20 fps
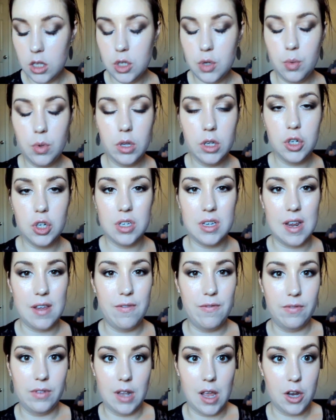It's really just a
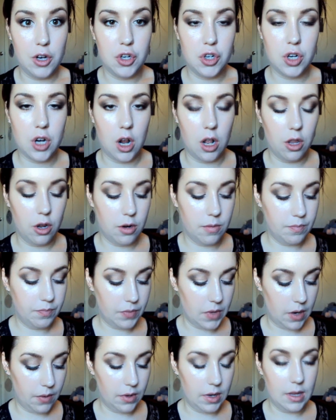flush color.
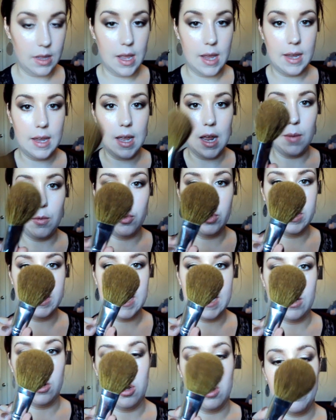I really like it. I'm going
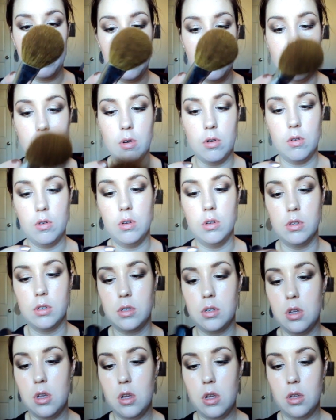to take it on a Bare Minerals
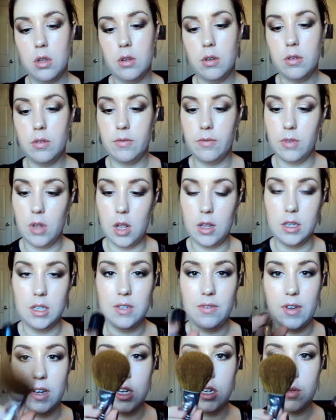Flawless
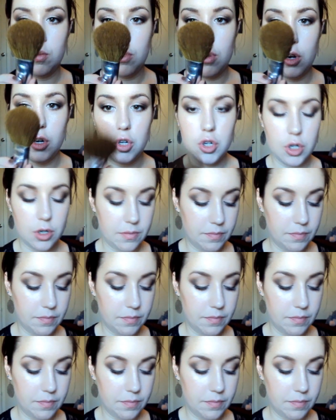Face brush.